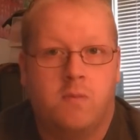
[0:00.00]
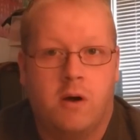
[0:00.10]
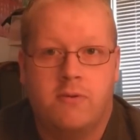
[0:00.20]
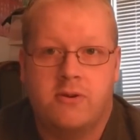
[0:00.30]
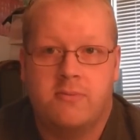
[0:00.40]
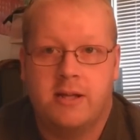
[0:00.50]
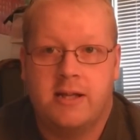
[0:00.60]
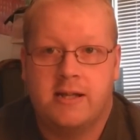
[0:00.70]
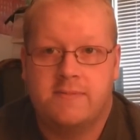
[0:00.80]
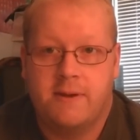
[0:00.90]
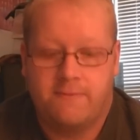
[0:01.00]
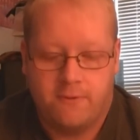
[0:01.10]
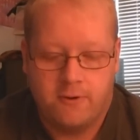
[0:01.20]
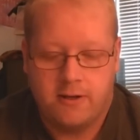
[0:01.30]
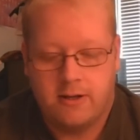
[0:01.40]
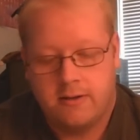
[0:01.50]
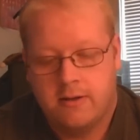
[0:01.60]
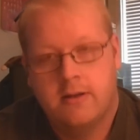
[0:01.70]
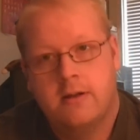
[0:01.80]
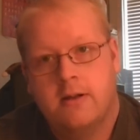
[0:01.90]
Well worth the money I spent for it.
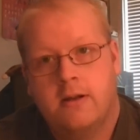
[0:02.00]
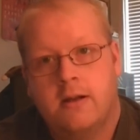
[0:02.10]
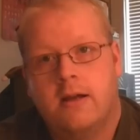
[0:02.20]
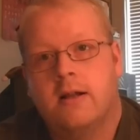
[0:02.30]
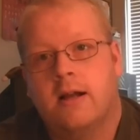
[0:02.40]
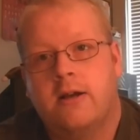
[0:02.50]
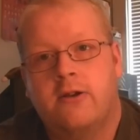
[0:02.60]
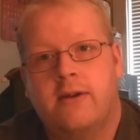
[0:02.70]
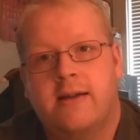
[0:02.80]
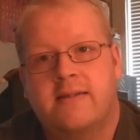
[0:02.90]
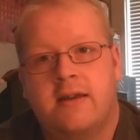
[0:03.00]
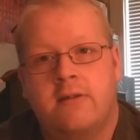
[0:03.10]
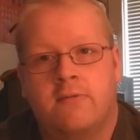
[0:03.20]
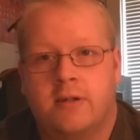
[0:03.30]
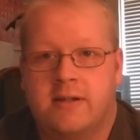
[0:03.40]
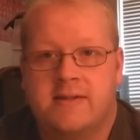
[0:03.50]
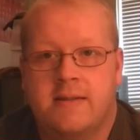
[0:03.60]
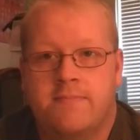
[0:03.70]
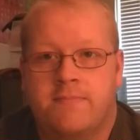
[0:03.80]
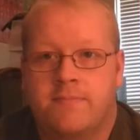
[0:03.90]
And a lot of you are asking, what is
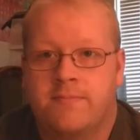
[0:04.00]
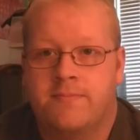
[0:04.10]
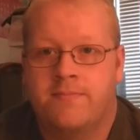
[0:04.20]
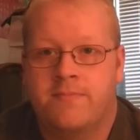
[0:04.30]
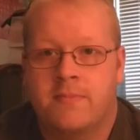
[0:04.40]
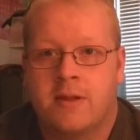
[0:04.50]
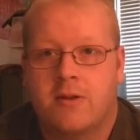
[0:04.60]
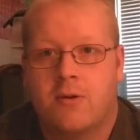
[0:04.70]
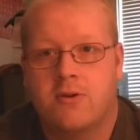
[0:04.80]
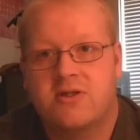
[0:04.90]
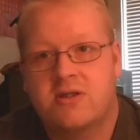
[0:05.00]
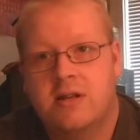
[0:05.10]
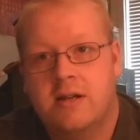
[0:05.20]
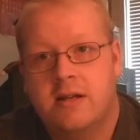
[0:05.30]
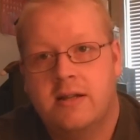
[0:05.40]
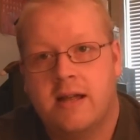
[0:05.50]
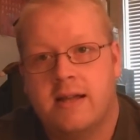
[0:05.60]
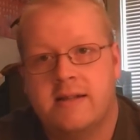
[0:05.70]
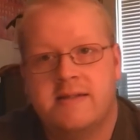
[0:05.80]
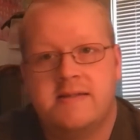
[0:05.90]
it? Of course,
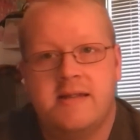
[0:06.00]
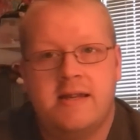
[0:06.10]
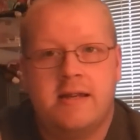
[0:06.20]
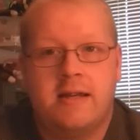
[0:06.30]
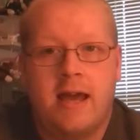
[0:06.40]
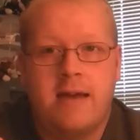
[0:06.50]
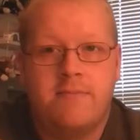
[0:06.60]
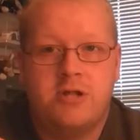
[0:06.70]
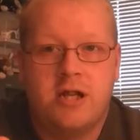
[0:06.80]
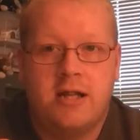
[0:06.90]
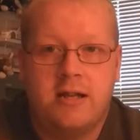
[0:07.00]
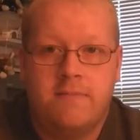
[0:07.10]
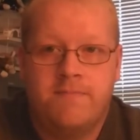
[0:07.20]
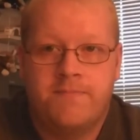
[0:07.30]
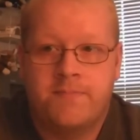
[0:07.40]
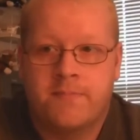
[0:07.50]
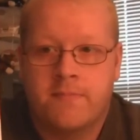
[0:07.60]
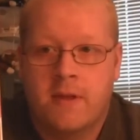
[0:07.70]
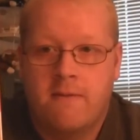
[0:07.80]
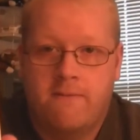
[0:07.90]
that is the Game Genie
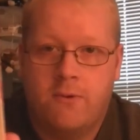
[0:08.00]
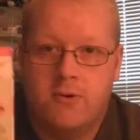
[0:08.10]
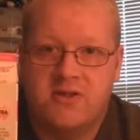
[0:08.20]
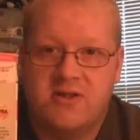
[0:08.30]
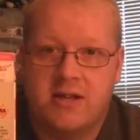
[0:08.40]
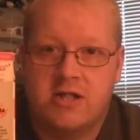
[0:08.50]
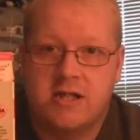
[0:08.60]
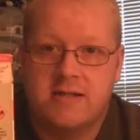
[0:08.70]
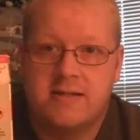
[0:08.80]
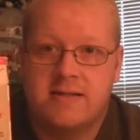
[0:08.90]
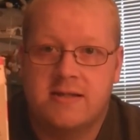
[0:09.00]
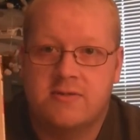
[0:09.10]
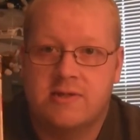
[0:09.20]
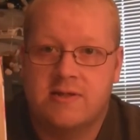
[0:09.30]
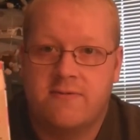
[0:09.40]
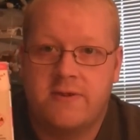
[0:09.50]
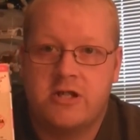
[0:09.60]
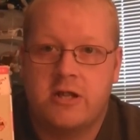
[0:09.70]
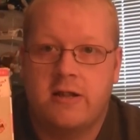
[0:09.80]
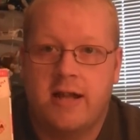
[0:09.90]
for the Sega Genesis. This was an
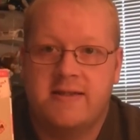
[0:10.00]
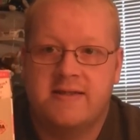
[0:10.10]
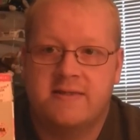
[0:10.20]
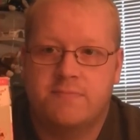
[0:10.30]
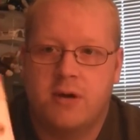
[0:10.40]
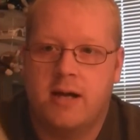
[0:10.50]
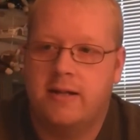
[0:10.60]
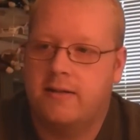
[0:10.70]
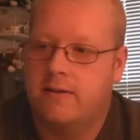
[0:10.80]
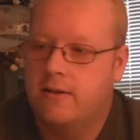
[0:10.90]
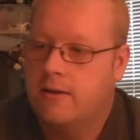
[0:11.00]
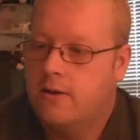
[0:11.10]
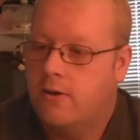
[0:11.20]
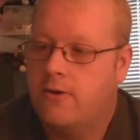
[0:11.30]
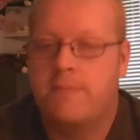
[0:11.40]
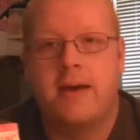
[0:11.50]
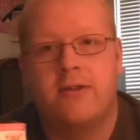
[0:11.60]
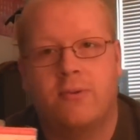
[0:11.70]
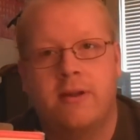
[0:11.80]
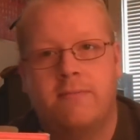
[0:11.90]
officially licensed product. I only
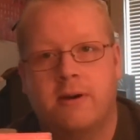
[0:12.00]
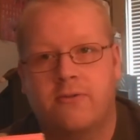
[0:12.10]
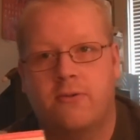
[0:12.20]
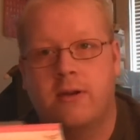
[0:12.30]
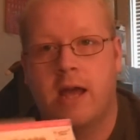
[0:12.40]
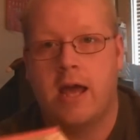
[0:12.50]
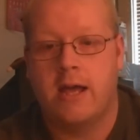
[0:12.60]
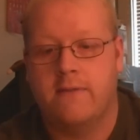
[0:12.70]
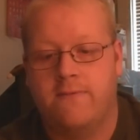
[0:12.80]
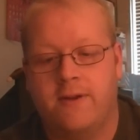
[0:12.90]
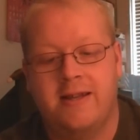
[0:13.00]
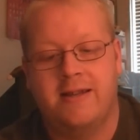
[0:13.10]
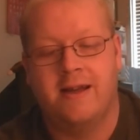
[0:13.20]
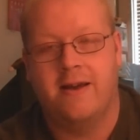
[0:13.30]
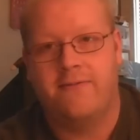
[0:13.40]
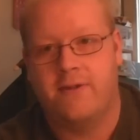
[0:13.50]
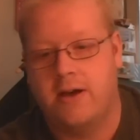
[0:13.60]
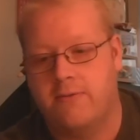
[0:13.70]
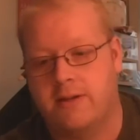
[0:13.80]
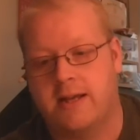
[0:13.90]
paid 20 bucks for it, and funny enough,
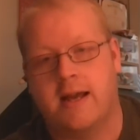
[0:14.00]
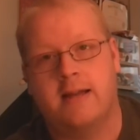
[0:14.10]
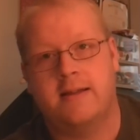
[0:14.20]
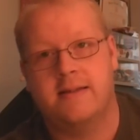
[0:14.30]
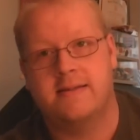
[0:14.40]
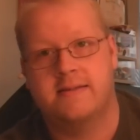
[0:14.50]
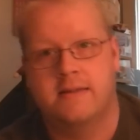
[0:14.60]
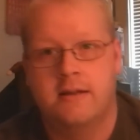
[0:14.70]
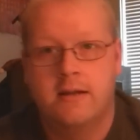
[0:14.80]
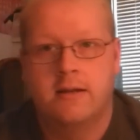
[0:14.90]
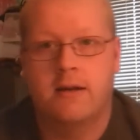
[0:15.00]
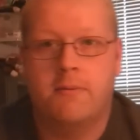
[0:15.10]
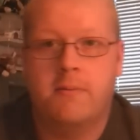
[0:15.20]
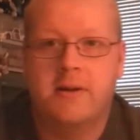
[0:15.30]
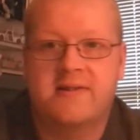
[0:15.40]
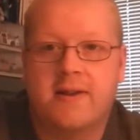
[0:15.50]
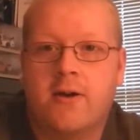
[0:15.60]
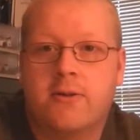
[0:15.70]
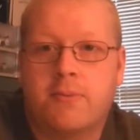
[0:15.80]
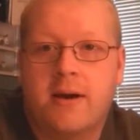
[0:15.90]
when I got this a couple months
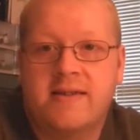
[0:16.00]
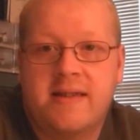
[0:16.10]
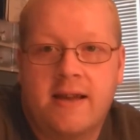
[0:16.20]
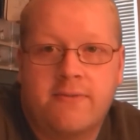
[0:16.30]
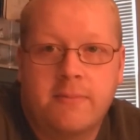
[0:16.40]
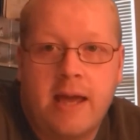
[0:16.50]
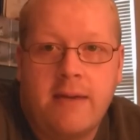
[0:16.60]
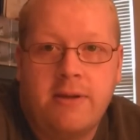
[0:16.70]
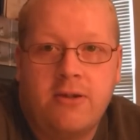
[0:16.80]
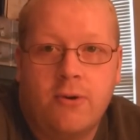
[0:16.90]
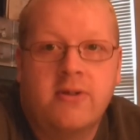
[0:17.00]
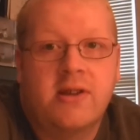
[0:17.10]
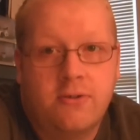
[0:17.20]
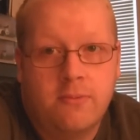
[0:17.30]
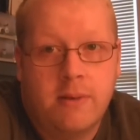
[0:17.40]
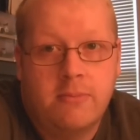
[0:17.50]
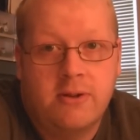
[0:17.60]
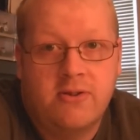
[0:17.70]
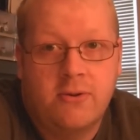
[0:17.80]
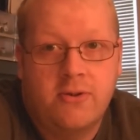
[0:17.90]
ago, the price tag from KB Toys, I do remember
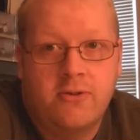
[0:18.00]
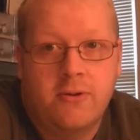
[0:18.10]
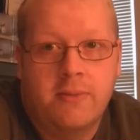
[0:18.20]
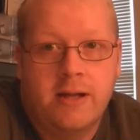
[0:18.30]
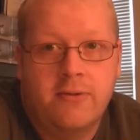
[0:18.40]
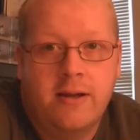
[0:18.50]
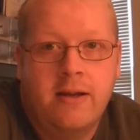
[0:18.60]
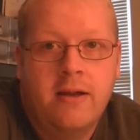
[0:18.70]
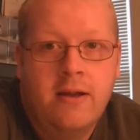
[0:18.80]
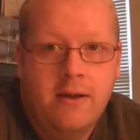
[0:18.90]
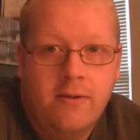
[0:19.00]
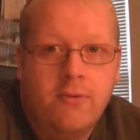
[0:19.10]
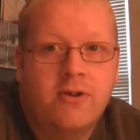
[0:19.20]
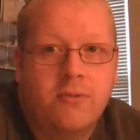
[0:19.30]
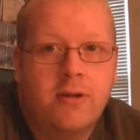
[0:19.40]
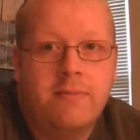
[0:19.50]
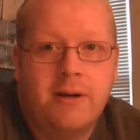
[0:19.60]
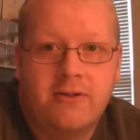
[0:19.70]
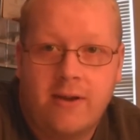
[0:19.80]
this toy store, by the way, was 20 bucks.